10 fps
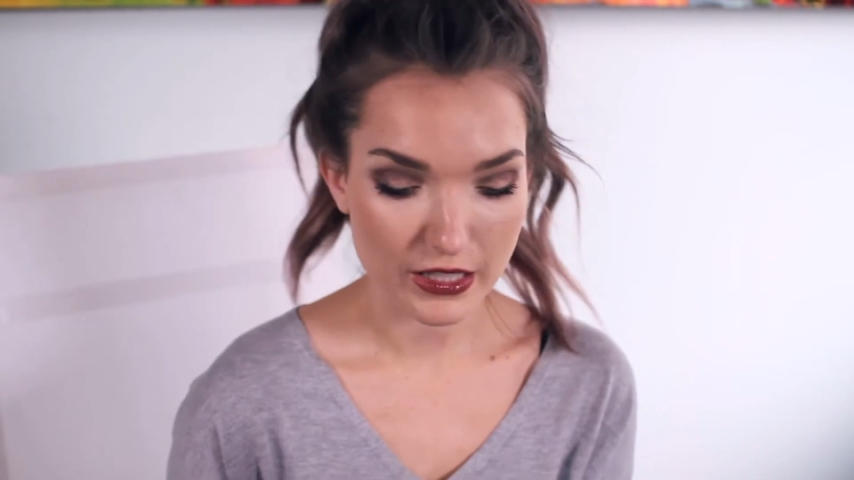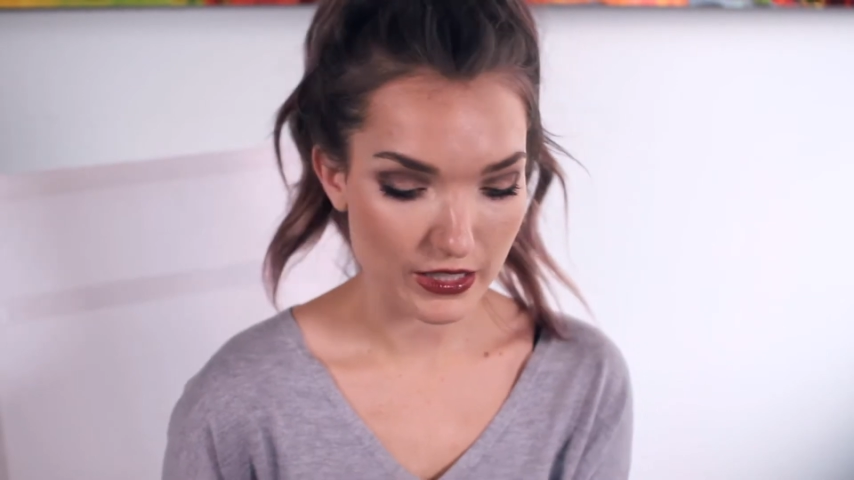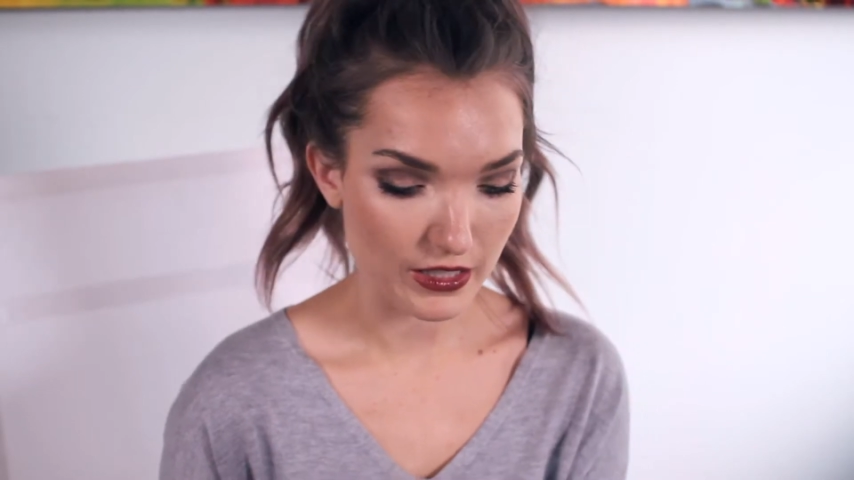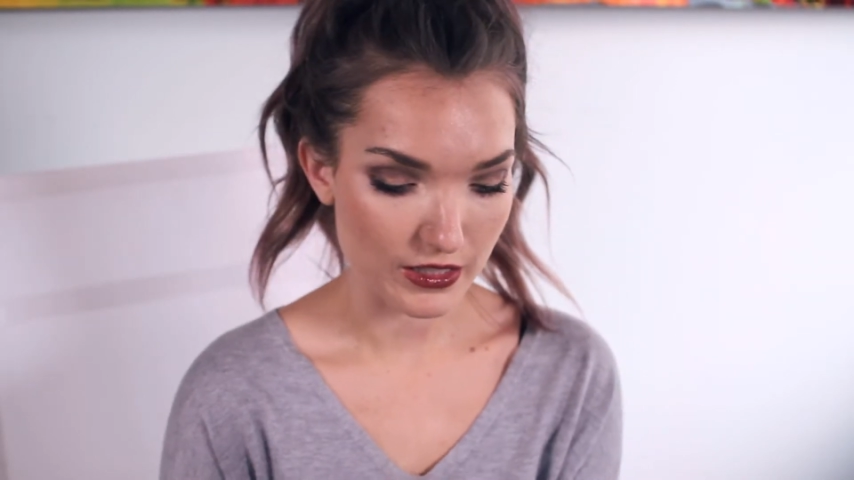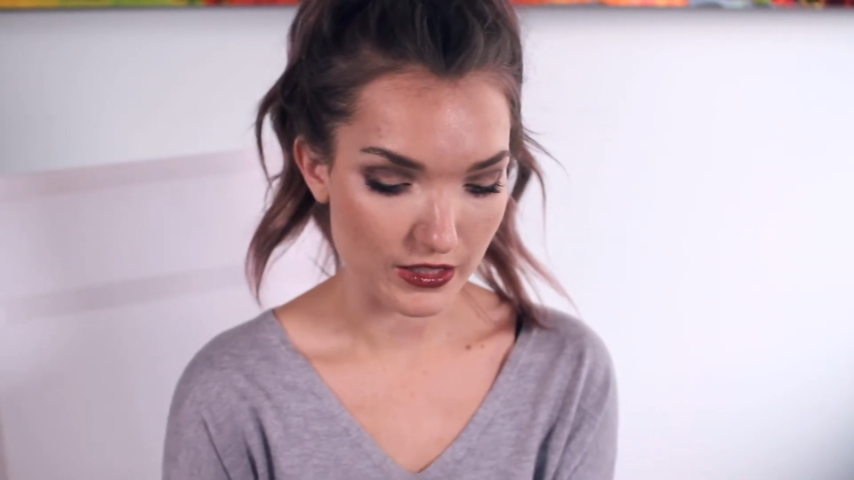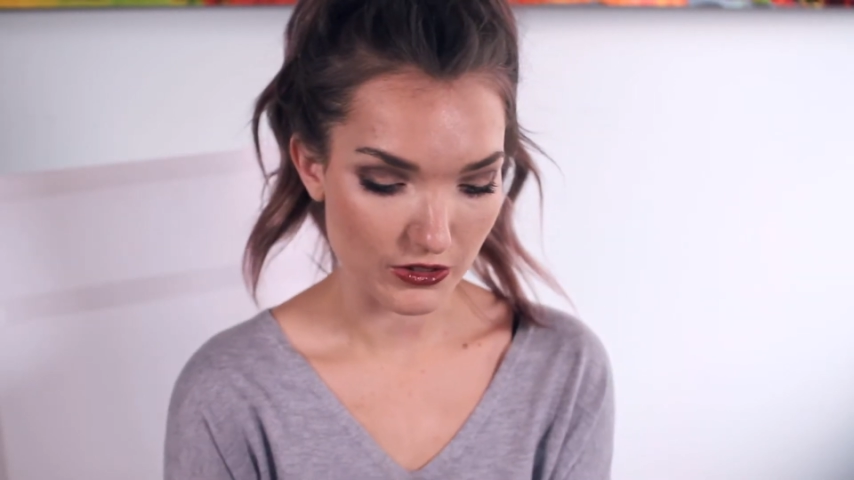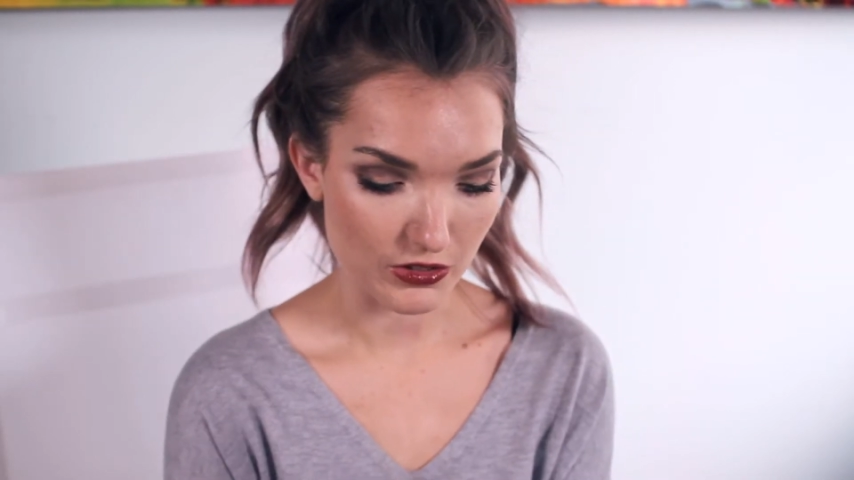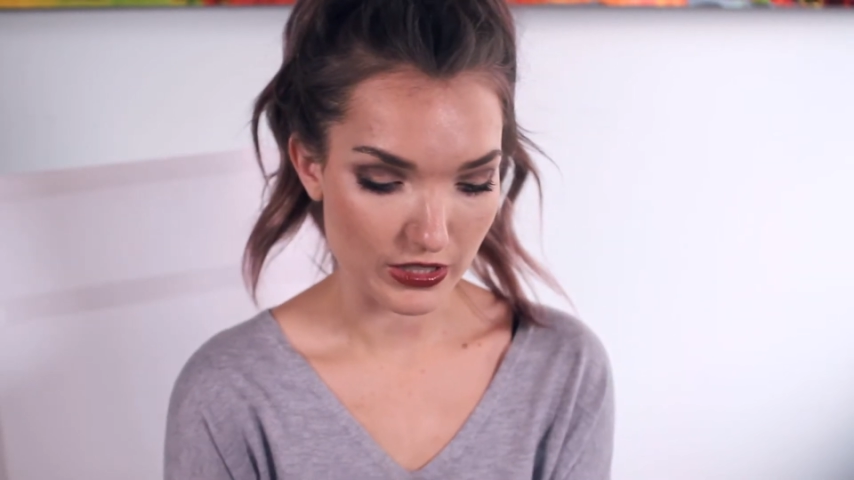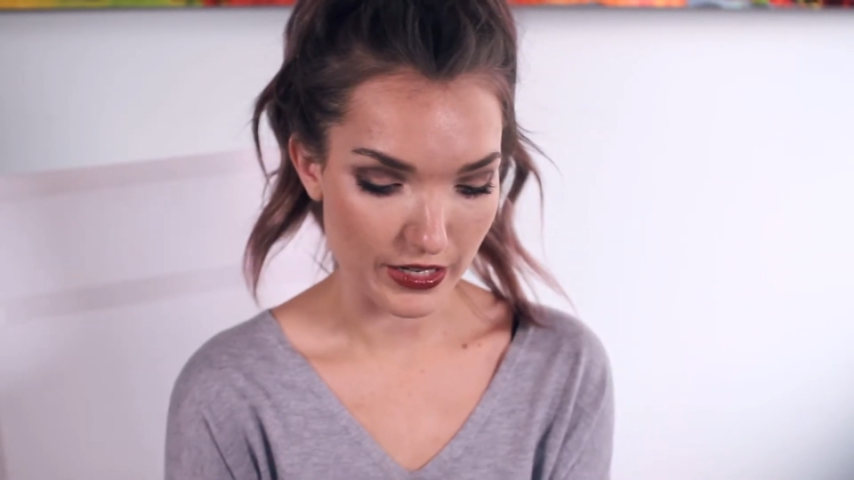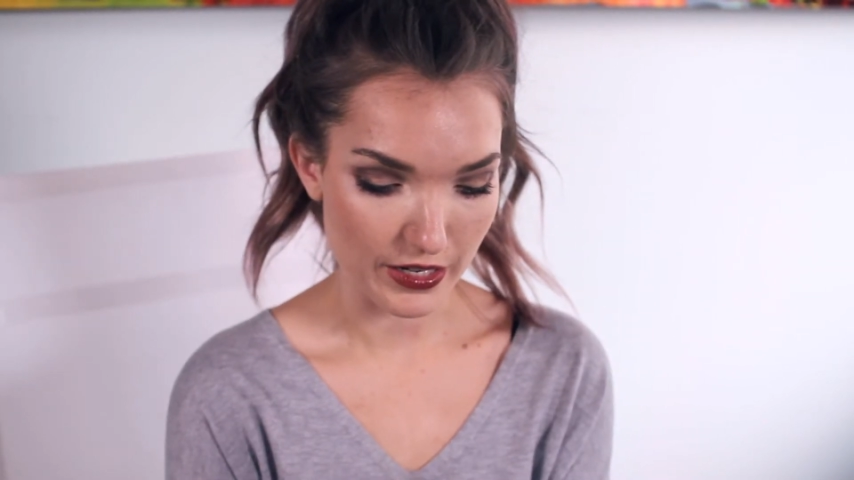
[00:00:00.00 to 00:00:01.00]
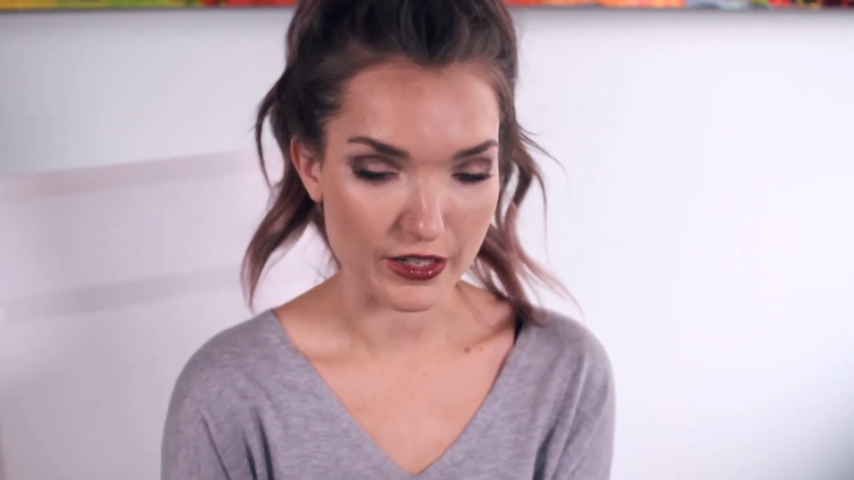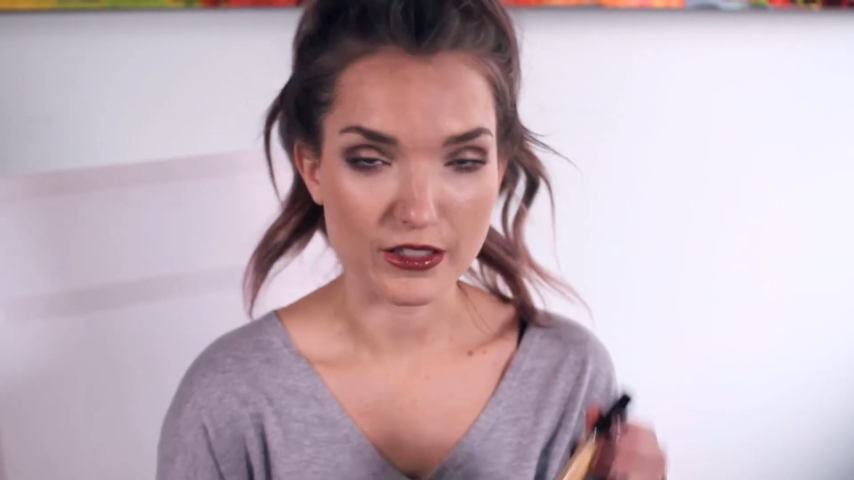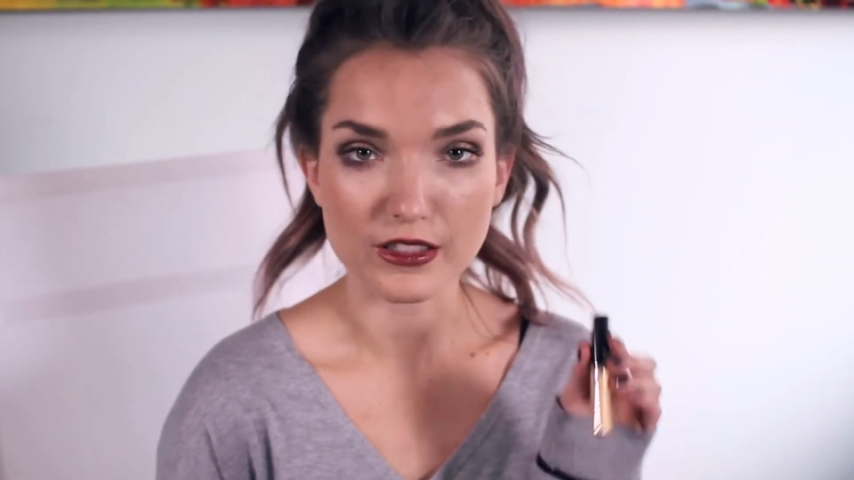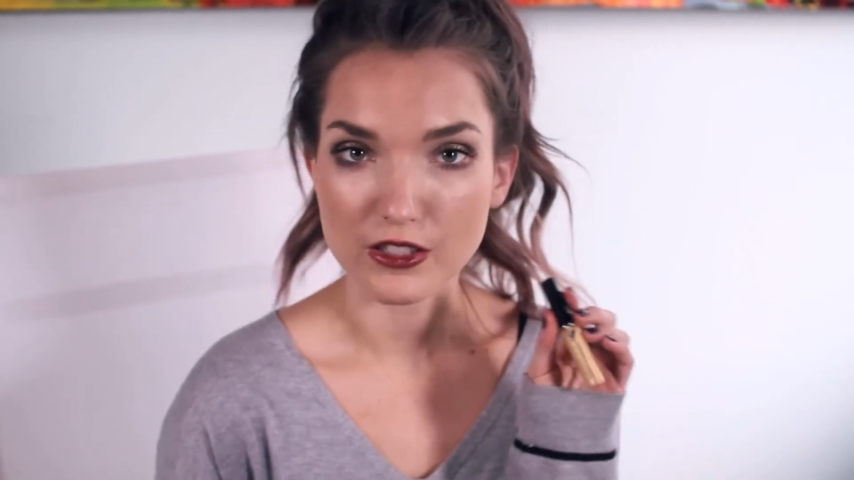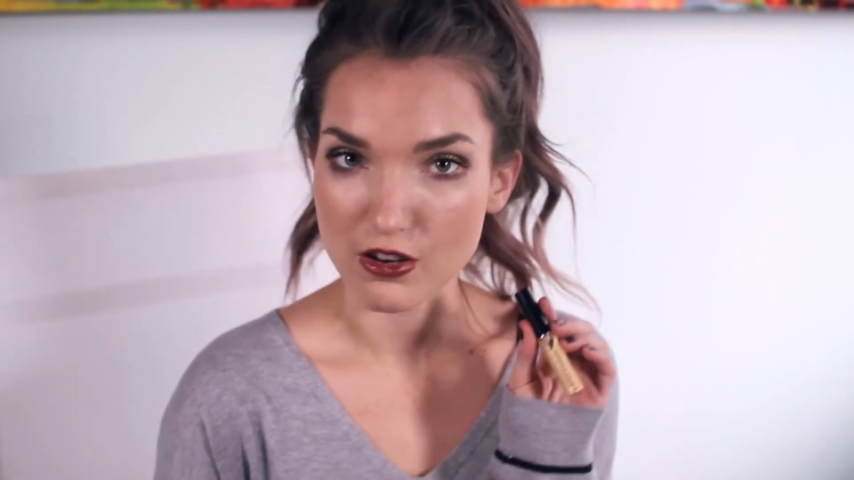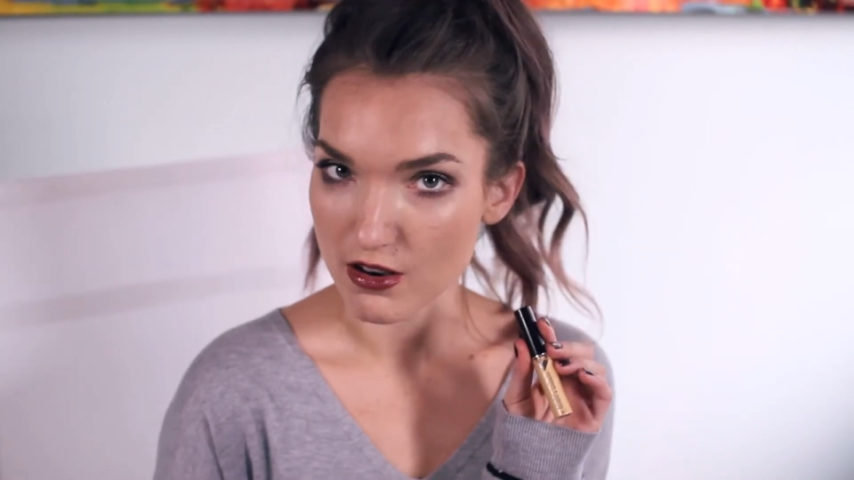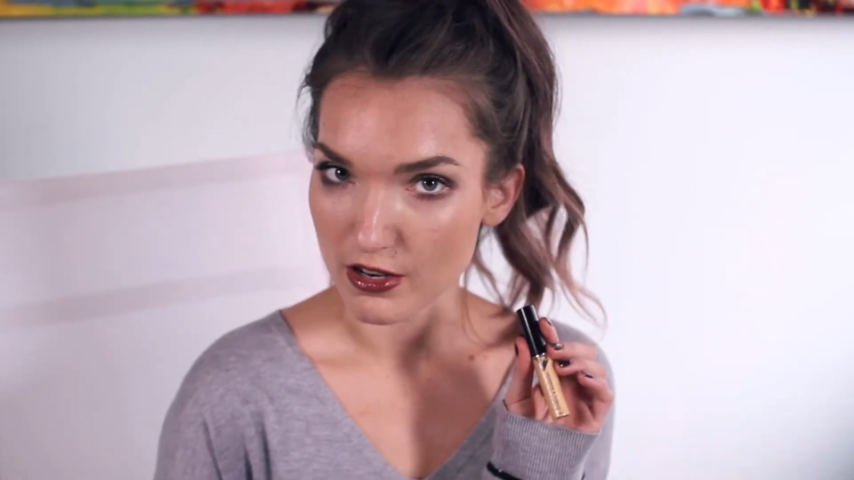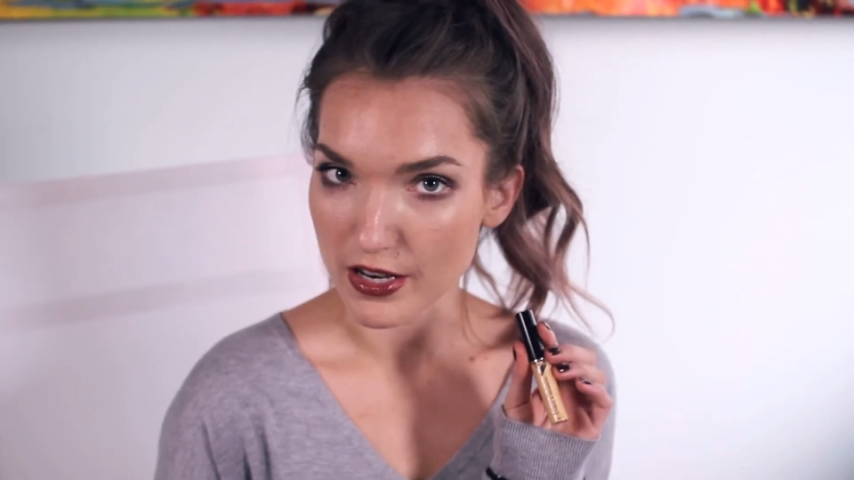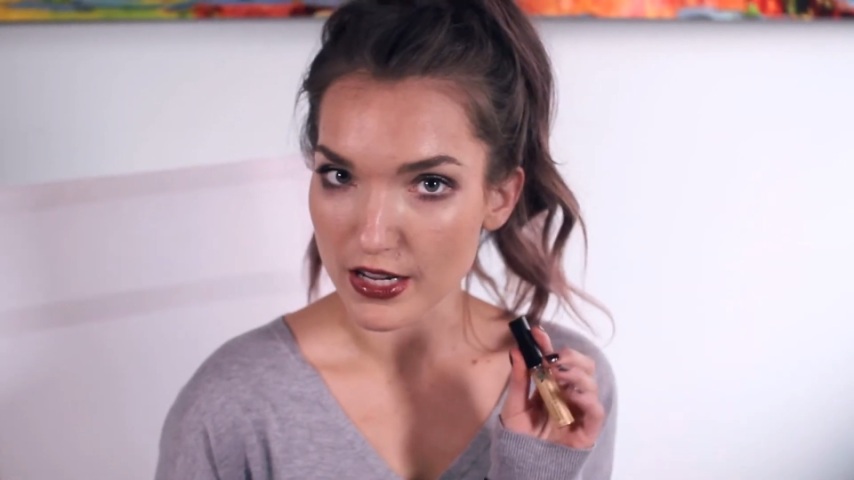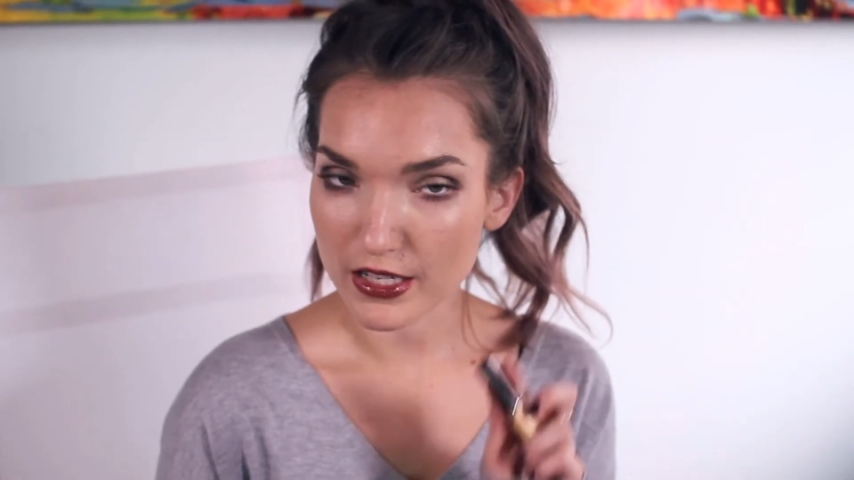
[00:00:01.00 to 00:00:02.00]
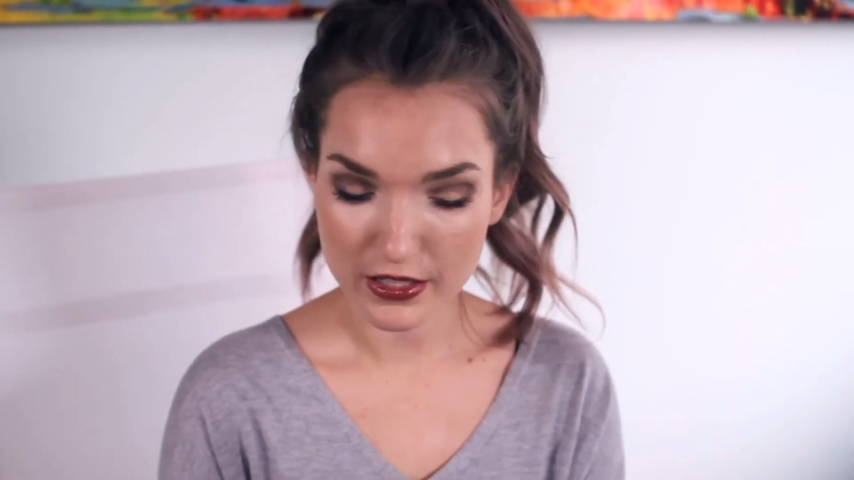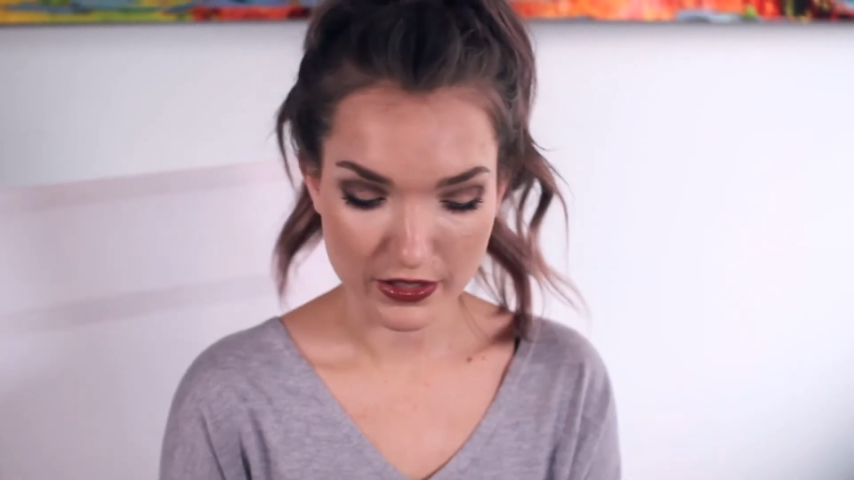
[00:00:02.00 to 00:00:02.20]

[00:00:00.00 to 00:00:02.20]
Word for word: is using Sahara,